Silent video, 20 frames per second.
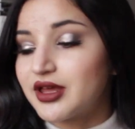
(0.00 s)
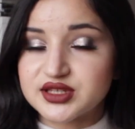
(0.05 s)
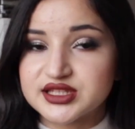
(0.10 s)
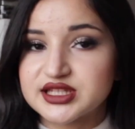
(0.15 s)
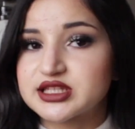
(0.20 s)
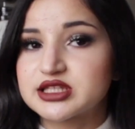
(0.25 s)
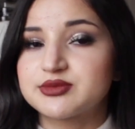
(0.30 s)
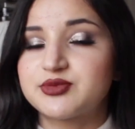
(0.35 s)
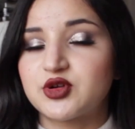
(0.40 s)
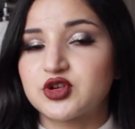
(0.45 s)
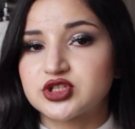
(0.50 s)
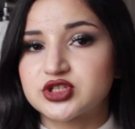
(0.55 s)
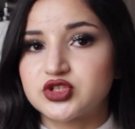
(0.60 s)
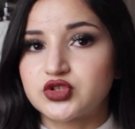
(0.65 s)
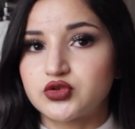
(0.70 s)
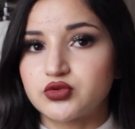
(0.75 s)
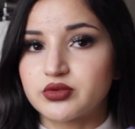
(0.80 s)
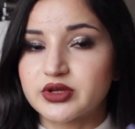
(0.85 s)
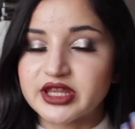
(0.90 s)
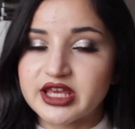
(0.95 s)
This is supposed
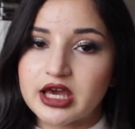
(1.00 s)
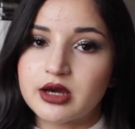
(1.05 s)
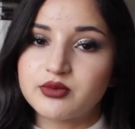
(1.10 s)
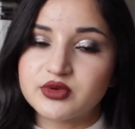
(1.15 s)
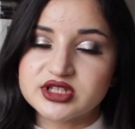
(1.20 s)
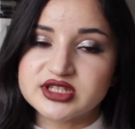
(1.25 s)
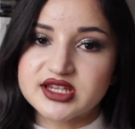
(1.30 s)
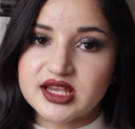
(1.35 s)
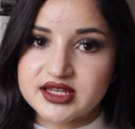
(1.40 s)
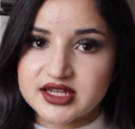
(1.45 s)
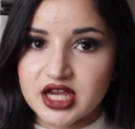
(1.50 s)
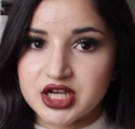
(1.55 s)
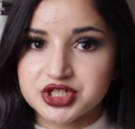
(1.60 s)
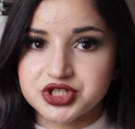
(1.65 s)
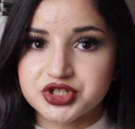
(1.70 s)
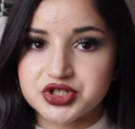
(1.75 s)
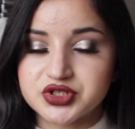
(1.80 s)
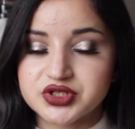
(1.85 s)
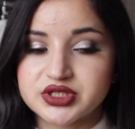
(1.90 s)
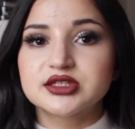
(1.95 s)
to really help with skin
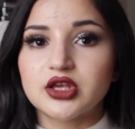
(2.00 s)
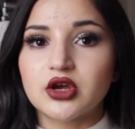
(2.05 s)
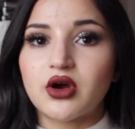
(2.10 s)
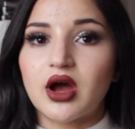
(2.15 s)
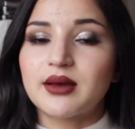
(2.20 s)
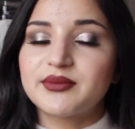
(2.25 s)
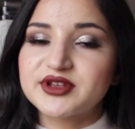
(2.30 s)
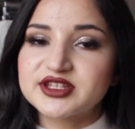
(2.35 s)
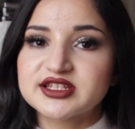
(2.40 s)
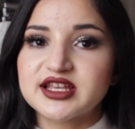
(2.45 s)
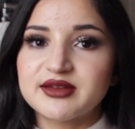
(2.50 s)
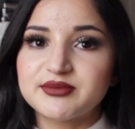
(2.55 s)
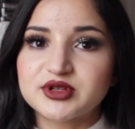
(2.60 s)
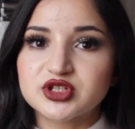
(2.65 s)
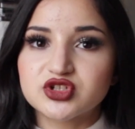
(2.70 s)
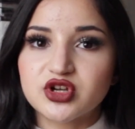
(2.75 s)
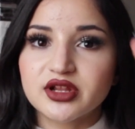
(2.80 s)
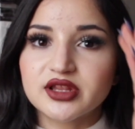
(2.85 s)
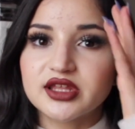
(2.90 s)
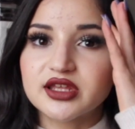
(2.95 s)
texture. So obviously I've
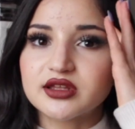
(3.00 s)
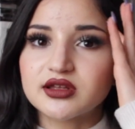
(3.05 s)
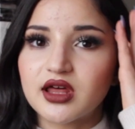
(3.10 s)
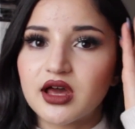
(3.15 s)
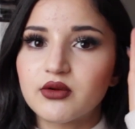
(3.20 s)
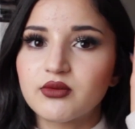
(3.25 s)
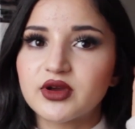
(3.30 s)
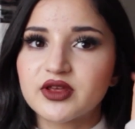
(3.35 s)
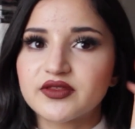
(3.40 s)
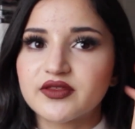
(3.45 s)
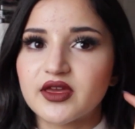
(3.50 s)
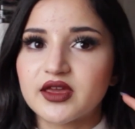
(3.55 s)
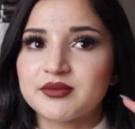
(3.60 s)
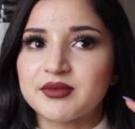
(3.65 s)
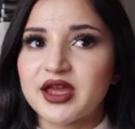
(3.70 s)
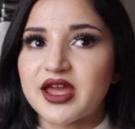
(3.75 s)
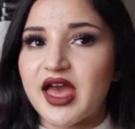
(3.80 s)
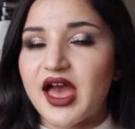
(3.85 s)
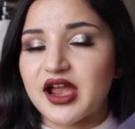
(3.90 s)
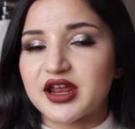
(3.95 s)
been struggling a lot with
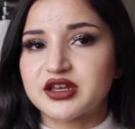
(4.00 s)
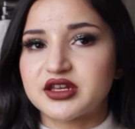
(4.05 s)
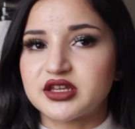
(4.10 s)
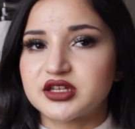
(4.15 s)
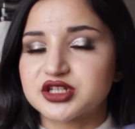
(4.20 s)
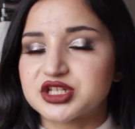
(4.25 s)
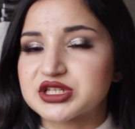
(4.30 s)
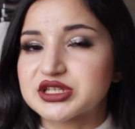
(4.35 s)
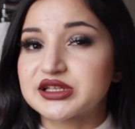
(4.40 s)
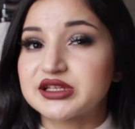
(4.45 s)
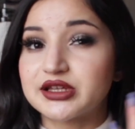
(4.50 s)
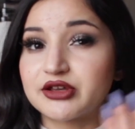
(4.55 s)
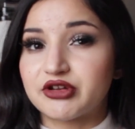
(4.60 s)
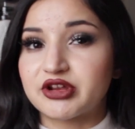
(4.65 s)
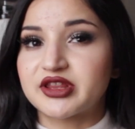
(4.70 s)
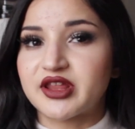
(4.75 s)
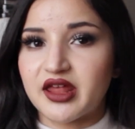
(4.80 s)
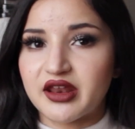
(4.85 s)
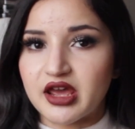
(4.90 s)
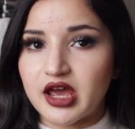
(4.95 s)
like my acne and just
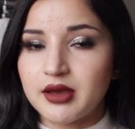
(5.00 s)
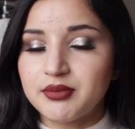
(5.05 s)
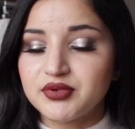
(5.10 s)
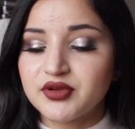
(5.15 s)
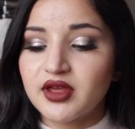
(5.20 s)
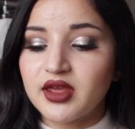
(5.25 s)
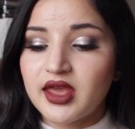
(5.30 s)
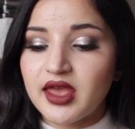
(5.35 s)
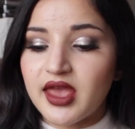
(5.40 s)
clearing that up.